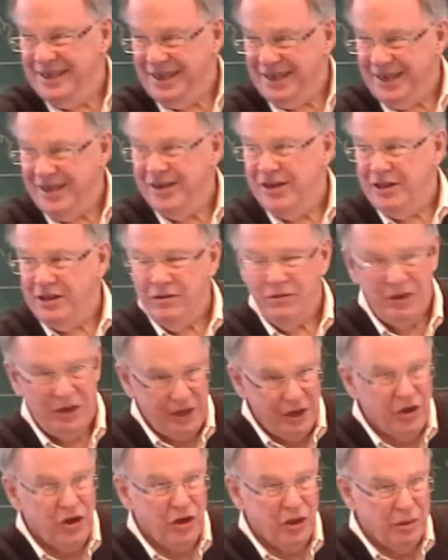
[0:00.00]
into the,
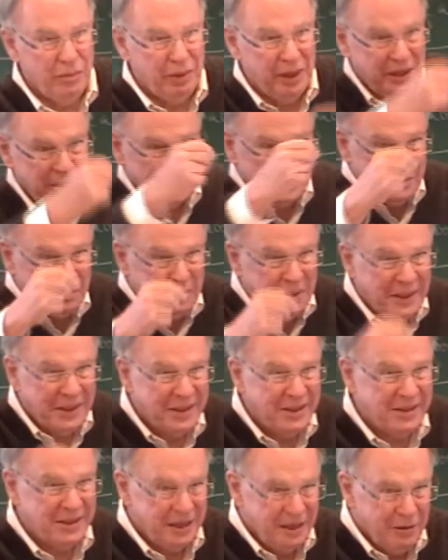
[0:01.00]
into the bundle
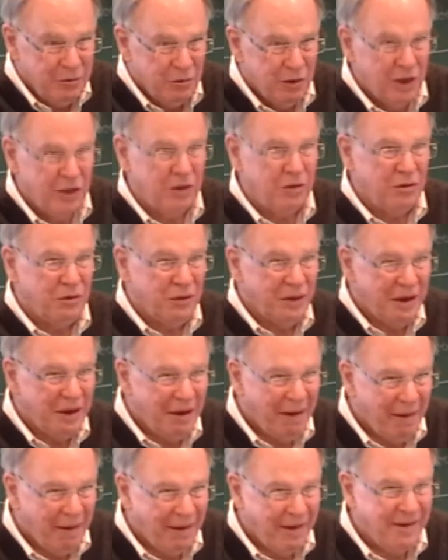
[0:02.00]
space, E1 through
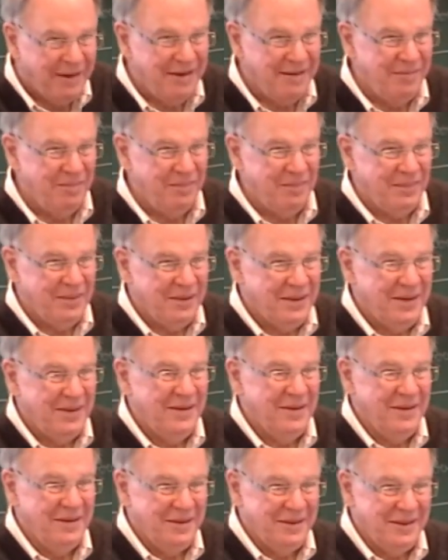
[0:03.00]

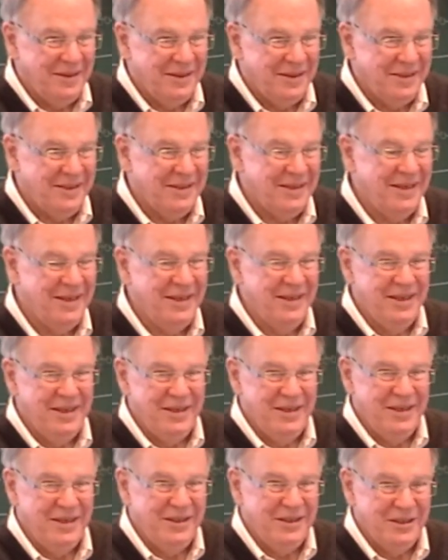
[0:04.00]
En. Yes?
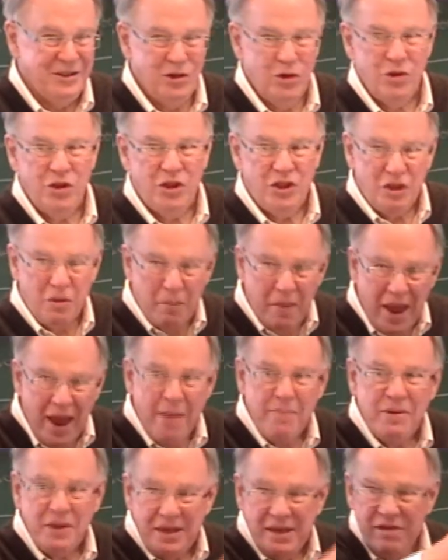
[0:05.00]
So that the
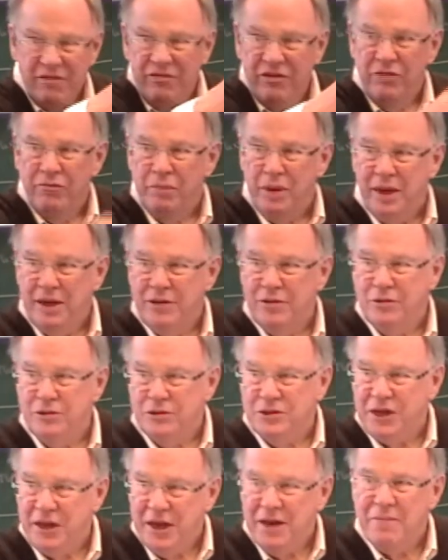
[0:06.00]
map given by
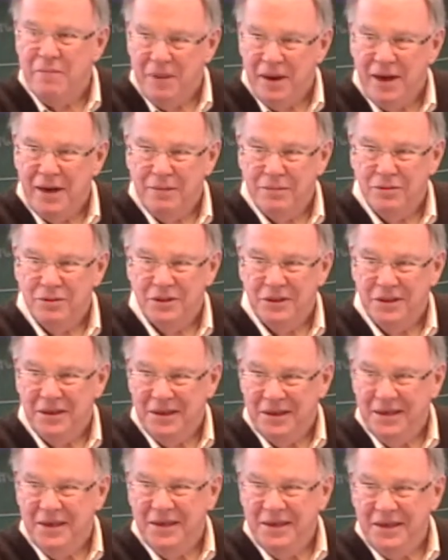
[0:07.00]
those N maps
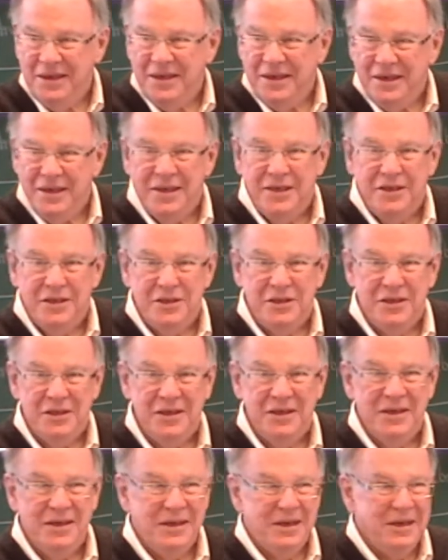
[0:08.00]
is
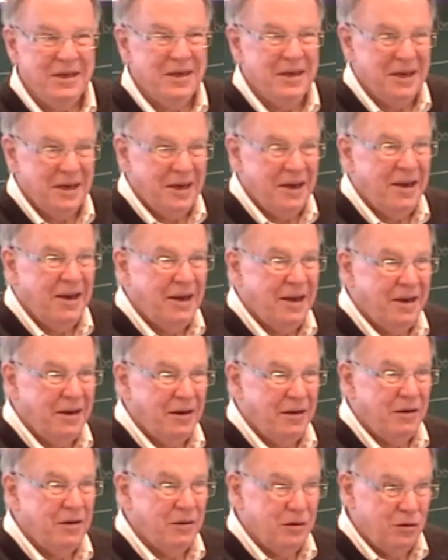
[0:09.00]

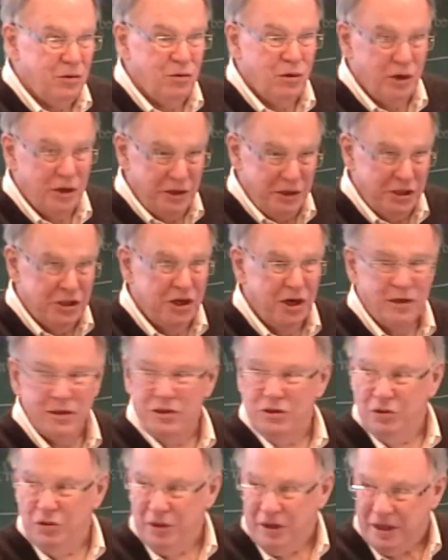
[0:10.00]
a coordinate chart.
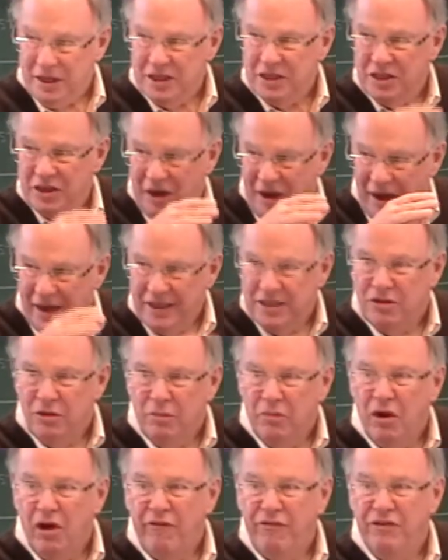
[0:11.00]
So it is an
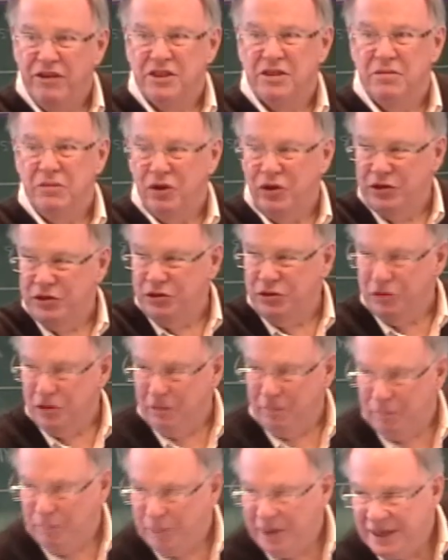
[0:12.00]
isomorphism onto the
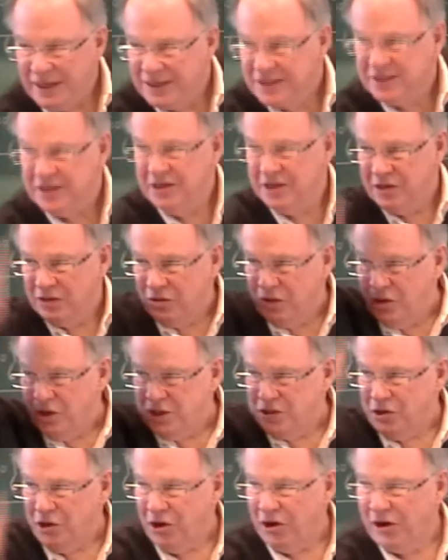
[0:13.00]
base
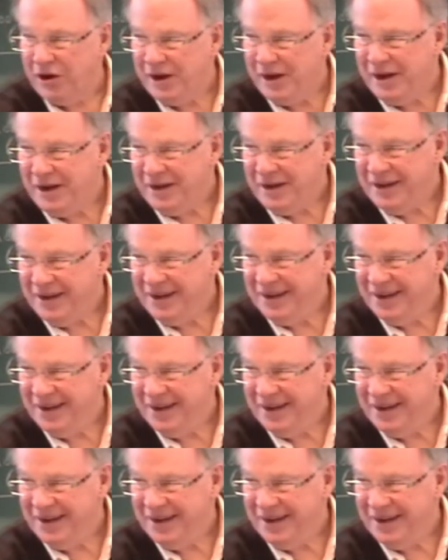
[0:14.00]
cross Rn,